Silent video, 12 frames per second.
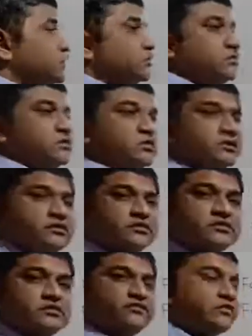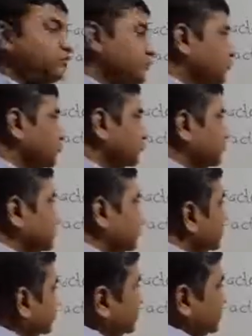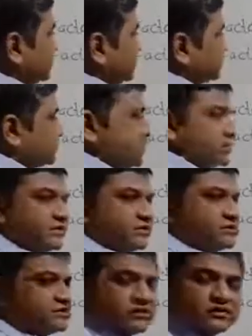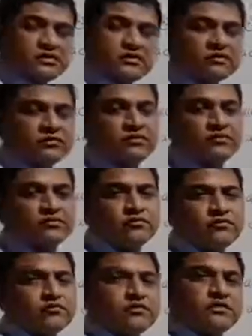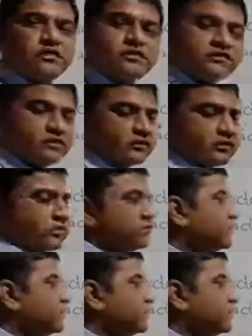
Let us go for 4. Well, 27 is not in table of 4. It's not in table